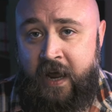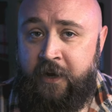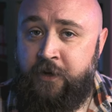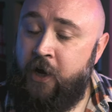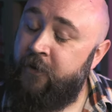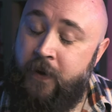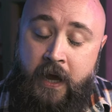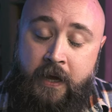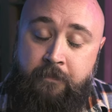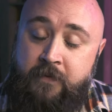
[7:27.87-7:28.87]
and no,
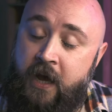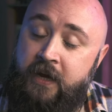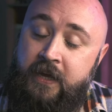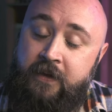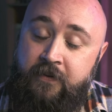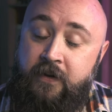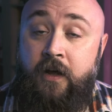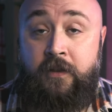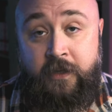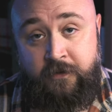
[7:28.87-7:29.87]
I'm not even
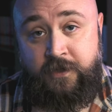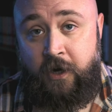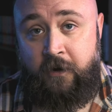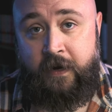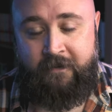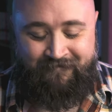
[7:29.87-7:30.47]
a little sorry.